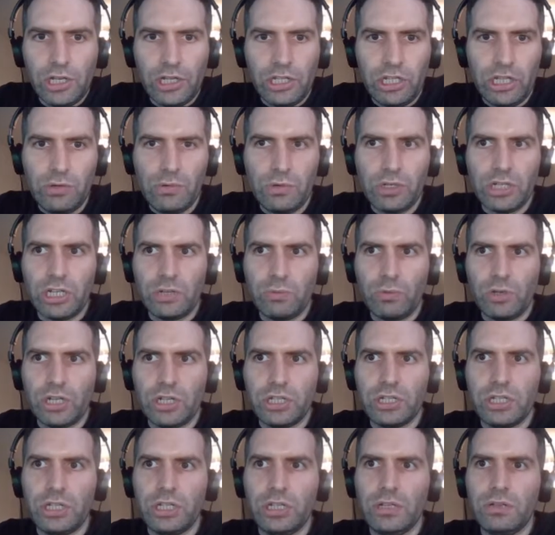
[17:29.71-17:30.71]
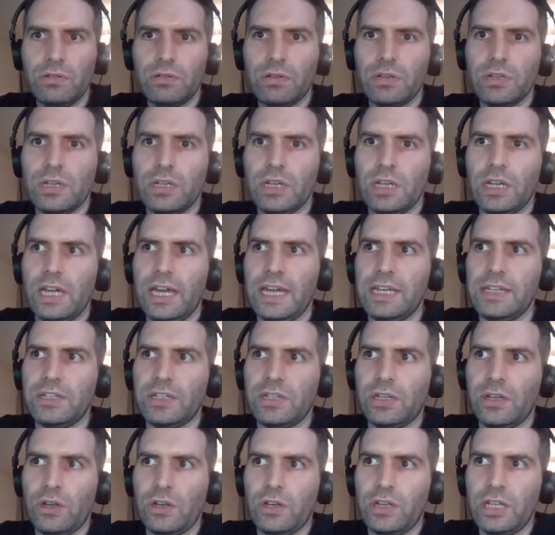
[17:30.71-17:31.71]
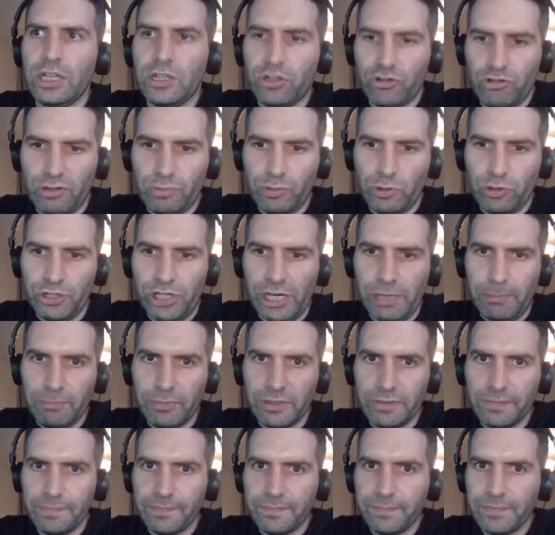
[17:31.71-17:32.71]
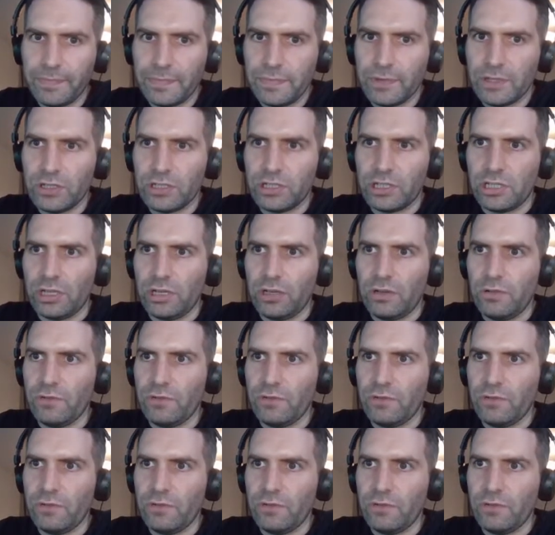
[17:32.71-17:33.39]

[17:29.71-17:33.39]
you are going to want to do a turning triple jump. So